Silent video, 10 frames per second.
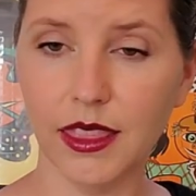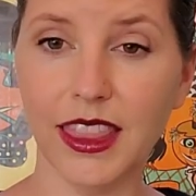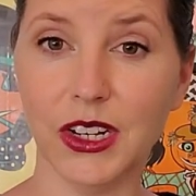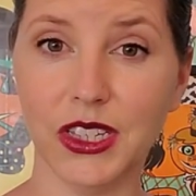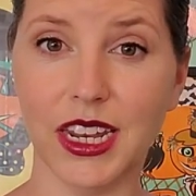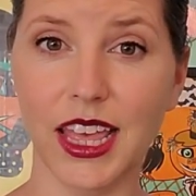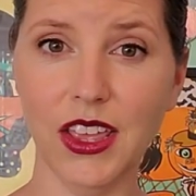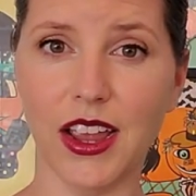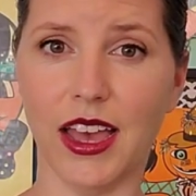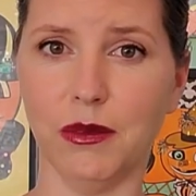There's another
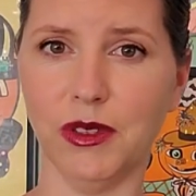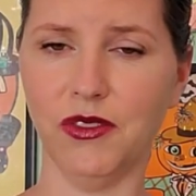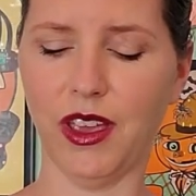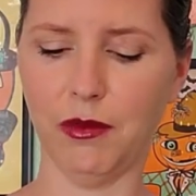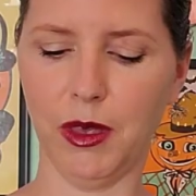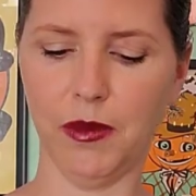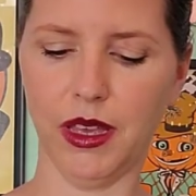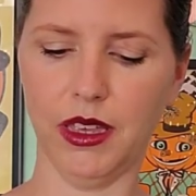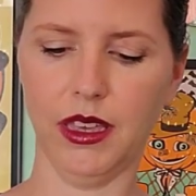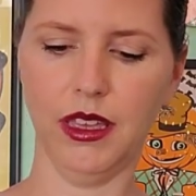Addams Family
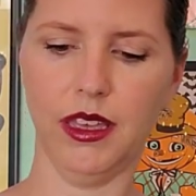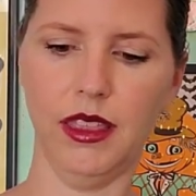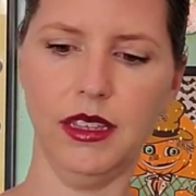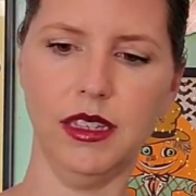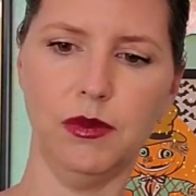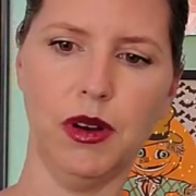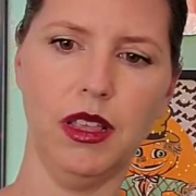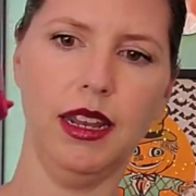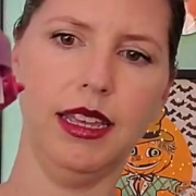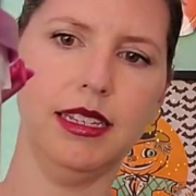bucket, and this is
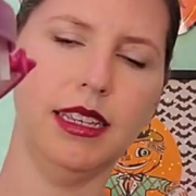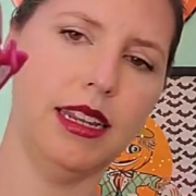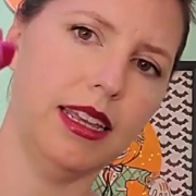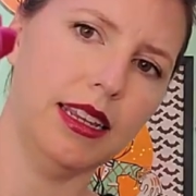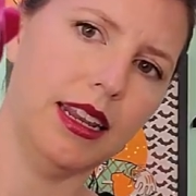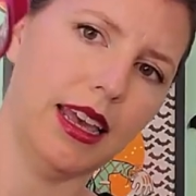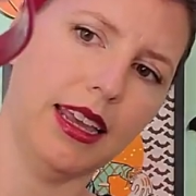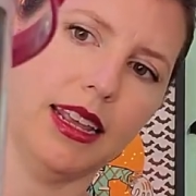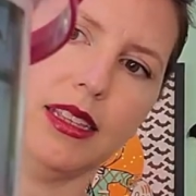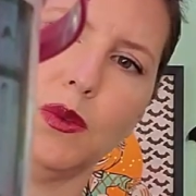probably
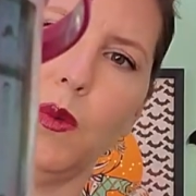1999 as